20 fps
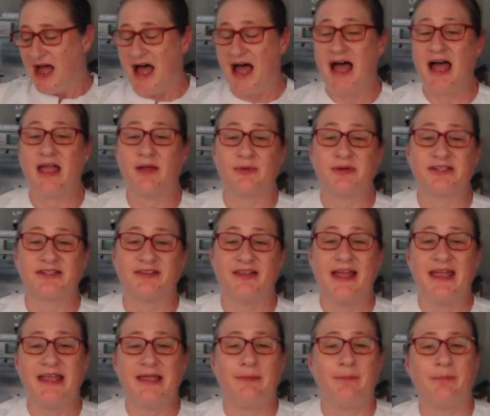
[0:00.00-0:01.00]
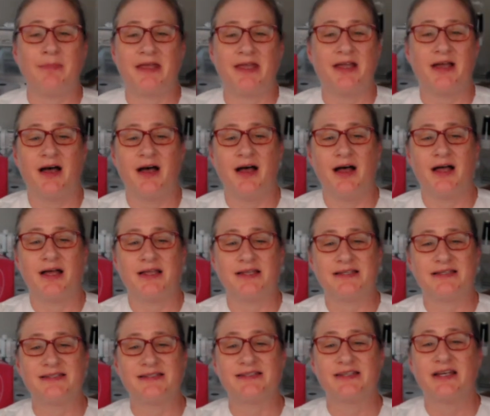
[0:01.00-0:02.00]
I was late
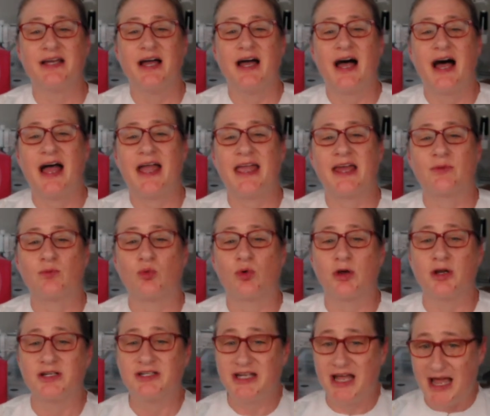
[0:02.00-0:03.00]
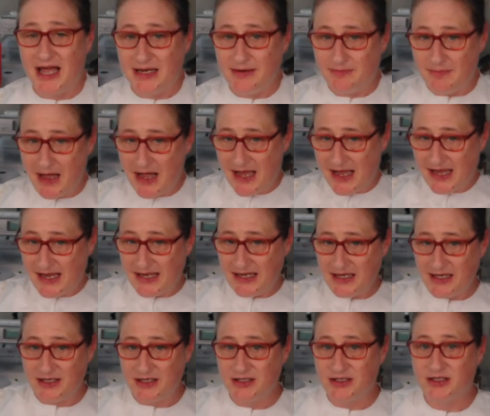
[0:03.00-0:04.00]
because I had worked on
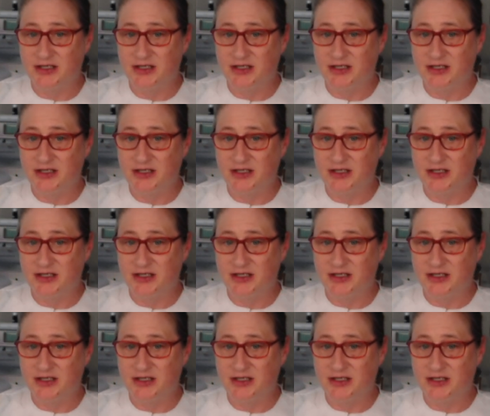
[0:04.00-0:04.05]
my